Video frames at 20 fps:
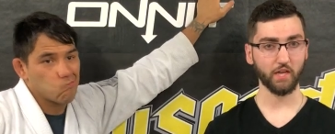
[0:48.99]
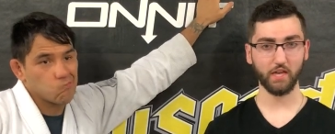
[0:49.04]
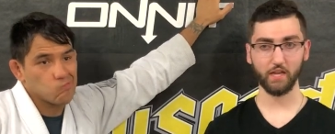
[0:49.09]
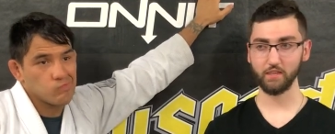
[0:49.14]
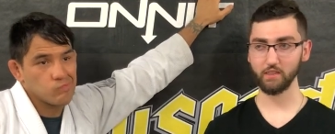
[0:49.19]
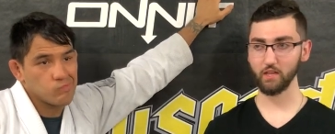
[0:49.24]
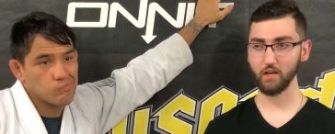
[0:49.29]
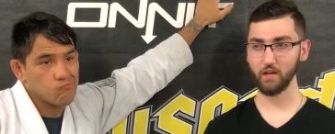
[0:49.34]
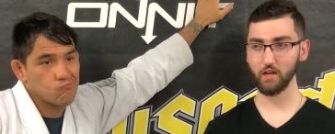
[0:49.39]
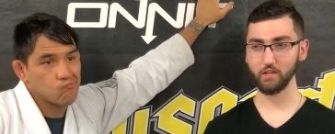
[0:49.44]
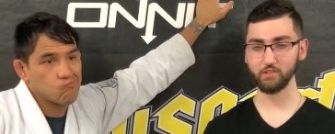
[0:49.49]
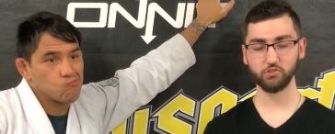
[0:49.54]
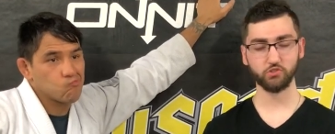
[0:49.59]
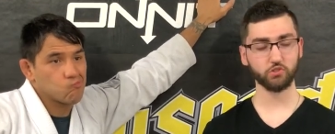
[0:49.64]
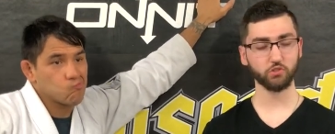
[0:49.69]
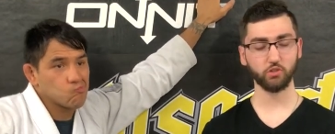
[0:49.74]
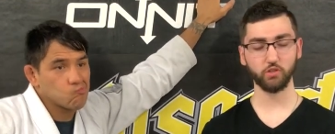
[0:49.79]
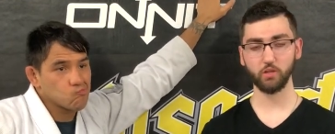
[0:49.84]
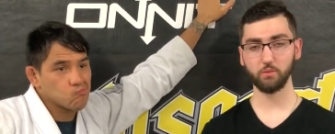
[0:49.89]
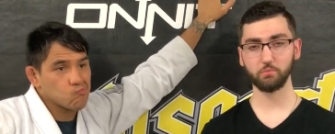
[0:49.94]
Speaker 1: And uh, it's
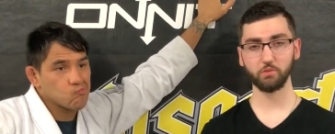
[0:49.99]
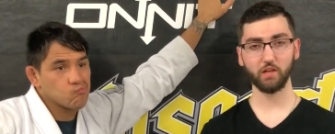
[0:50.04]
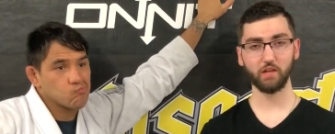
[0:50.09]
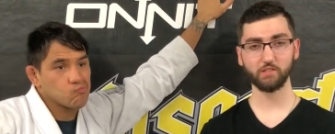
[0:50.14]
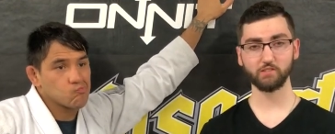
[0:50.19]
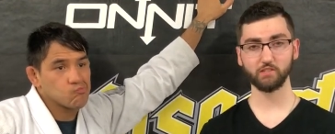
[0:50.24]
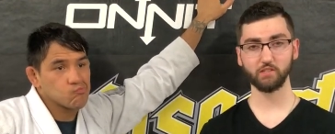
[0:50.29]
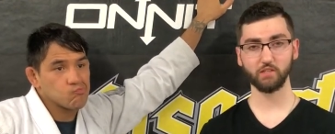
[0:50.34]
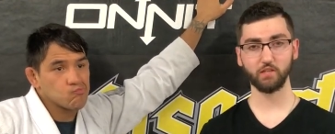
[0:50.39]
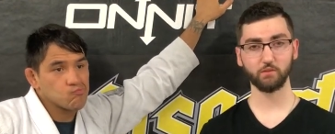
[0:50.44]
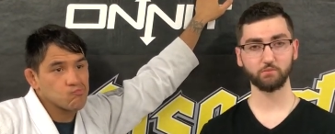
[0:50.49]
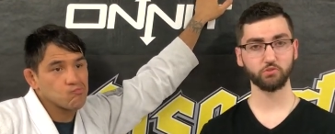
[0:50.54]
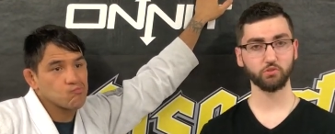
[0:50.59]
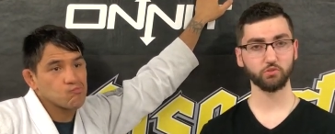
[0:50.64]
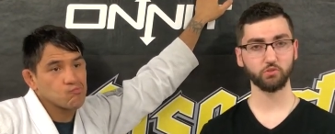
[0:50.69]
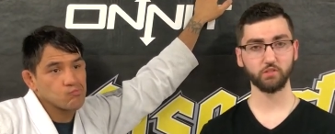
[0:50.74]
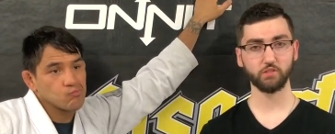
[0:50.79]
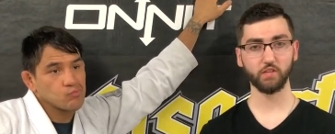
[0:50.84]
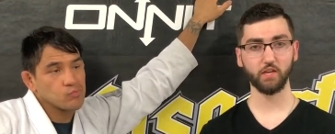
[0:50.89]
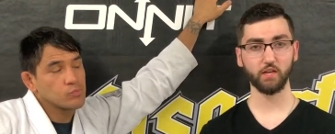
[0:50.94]
truly a blessing. I'm
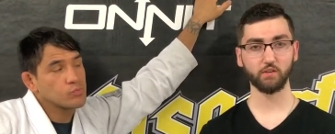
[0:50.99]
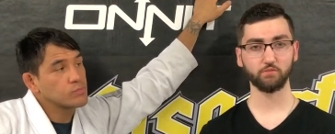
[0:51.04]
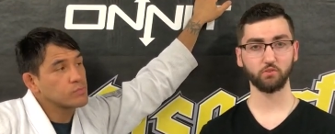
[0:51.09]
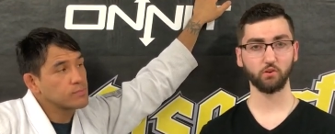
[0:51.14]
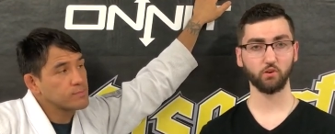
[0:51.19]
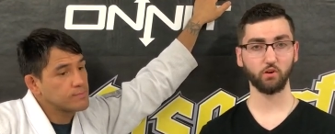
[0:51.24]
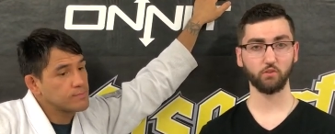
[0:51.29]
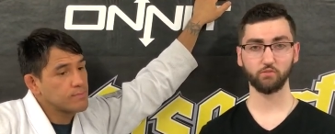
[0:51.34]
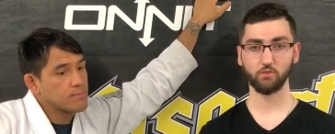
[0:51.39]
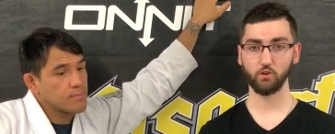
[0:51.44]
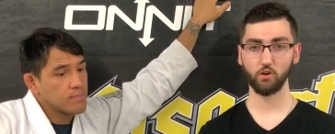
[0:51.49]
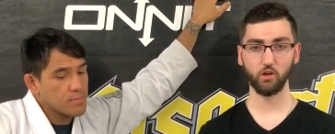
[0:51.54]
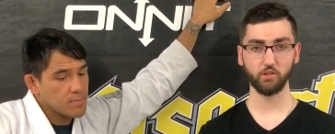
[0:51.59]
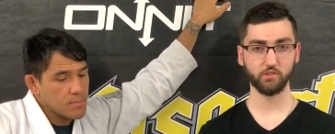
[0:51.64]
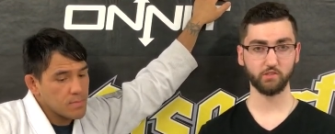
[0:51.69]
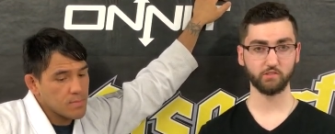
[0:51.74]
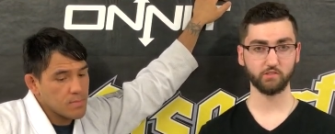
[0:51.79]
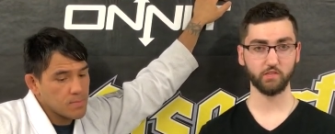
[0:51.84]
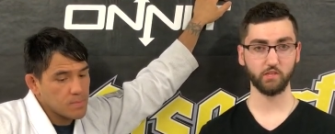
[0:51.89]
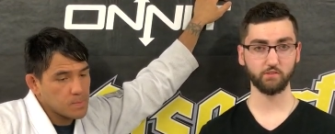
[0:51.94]
truly thankful for all
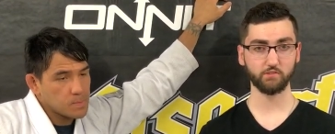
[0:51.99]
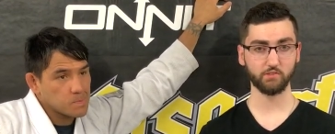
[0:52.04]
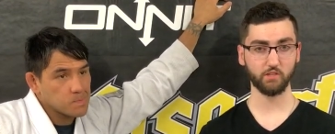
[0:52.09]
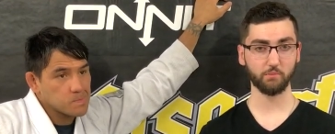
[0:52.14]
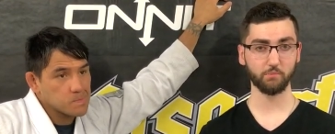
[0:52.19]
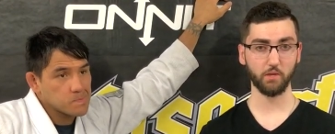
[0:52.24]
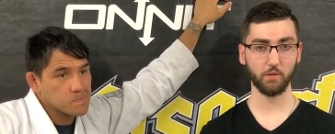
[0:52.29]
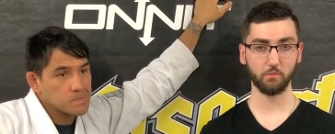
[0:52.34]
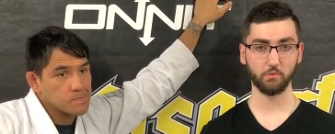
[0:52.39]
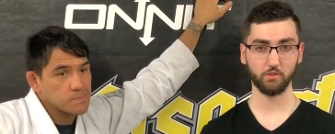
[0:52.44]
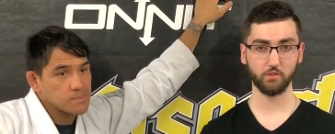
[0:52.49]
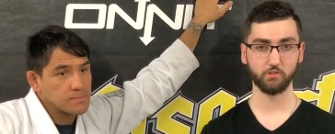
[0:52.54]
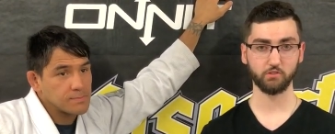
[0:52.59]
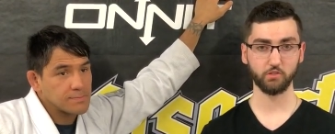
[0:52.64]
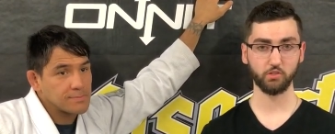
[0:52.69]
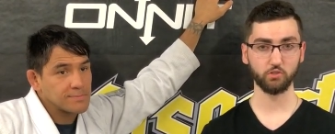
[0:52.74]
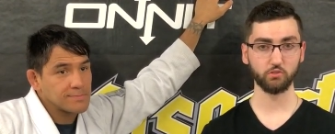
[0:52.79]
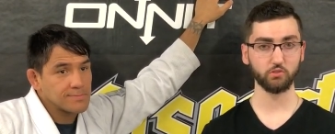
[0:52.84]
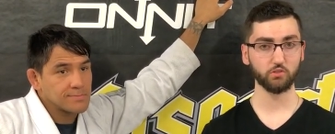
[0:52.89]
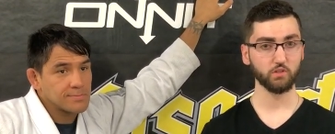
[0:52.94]
these gifts I'm able to
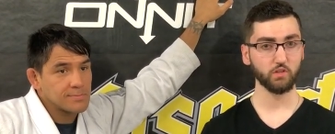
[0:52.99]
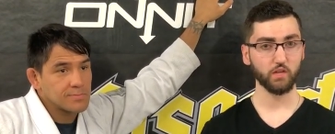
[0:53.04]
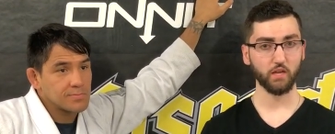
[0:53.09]
do.